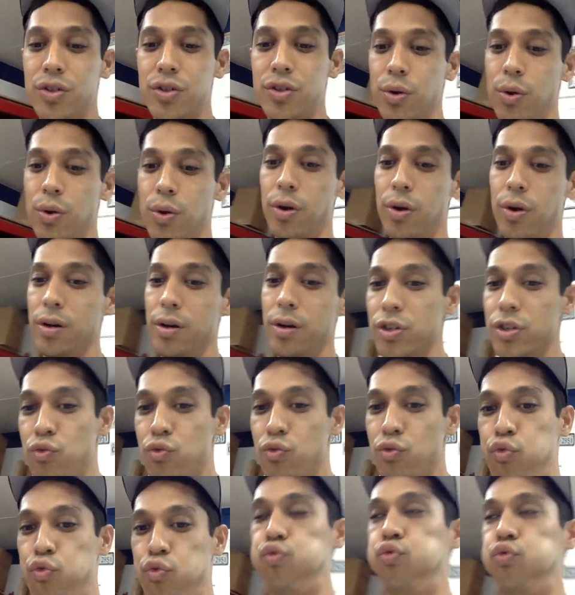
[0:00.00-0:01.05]
door and it
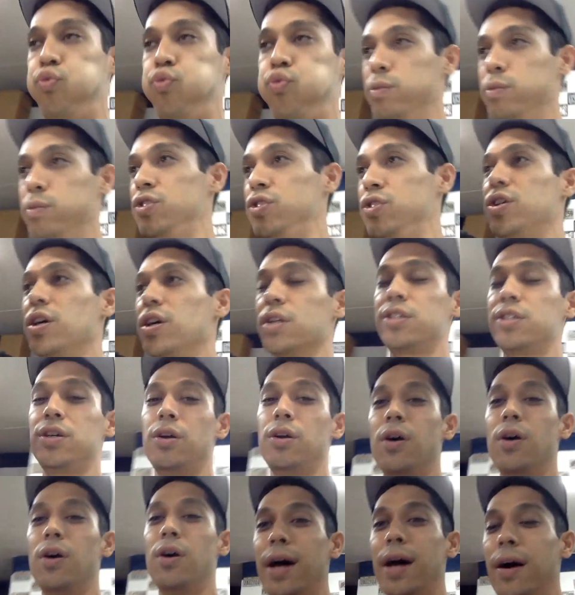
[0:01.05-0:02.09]
just sucks it
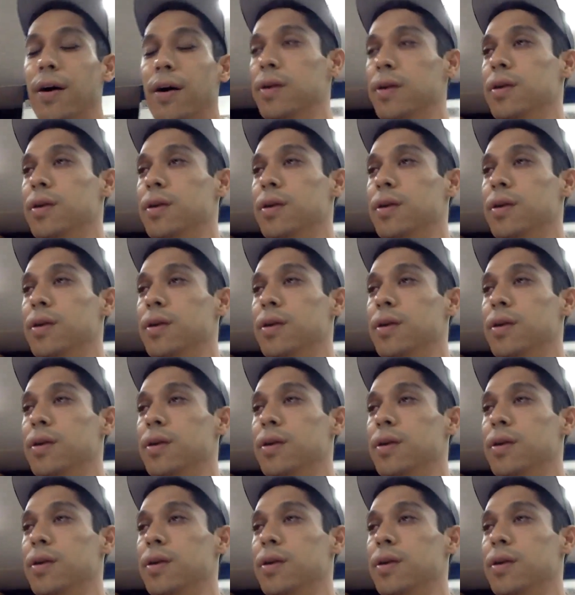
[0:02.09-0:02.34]
all out.